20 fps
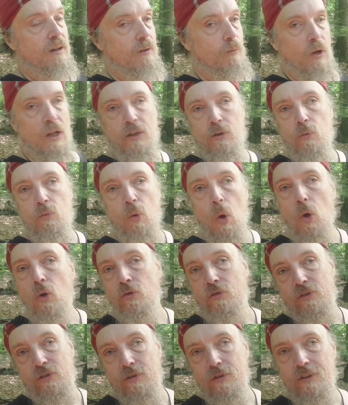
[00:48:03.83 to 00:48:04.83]
well, you
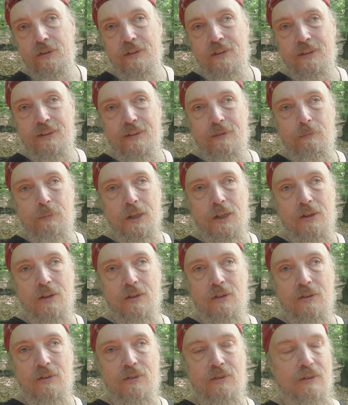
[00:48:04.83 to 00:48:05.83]
won't,
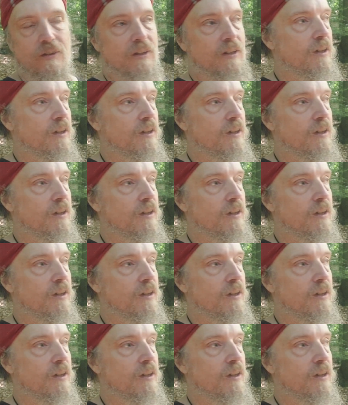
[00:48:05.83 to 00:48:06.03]
because